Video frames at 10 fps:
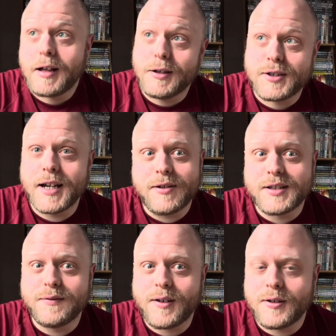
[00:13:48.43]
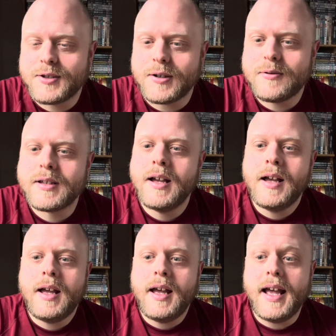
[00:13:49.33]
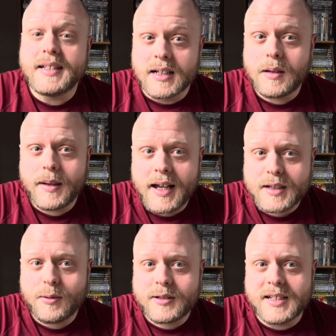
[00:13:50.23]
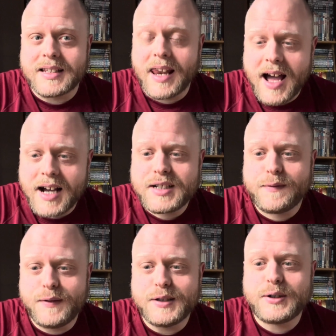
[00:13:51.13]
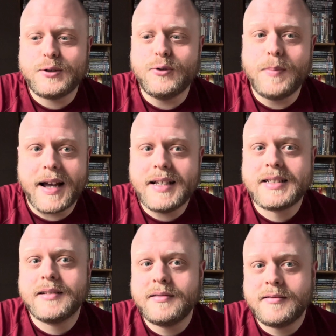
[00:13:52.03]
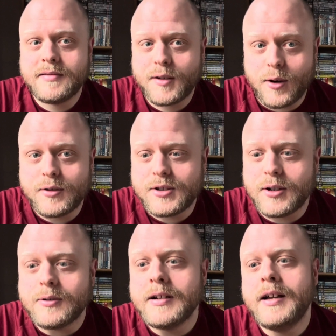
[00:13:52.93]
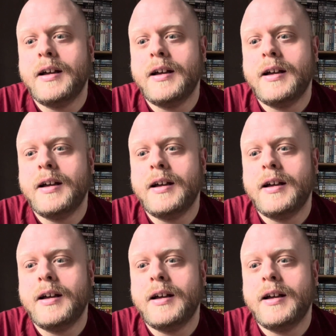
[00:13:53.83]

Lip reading: series of consoles is going to be Xbox's last physical based console.